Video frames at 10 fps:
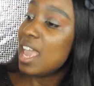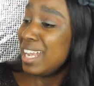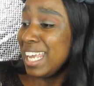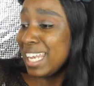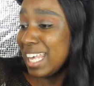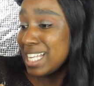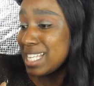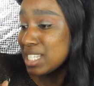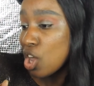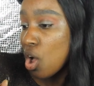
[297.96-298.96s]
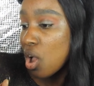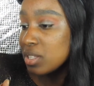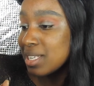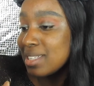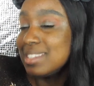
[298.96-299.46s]
and it is
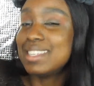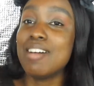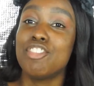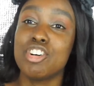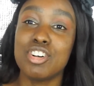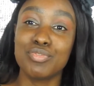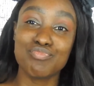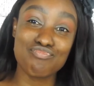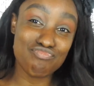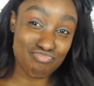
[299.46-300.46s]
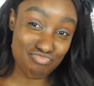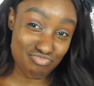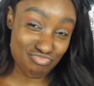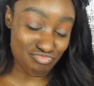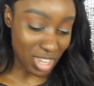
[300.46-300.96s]
called Devil.
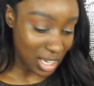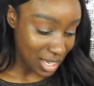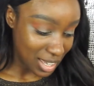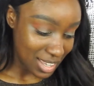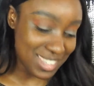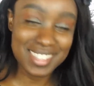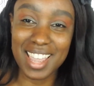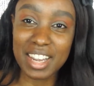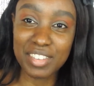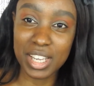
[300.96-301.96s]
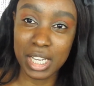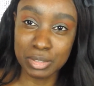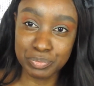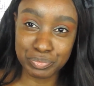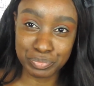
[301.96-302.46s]
This is kind of a,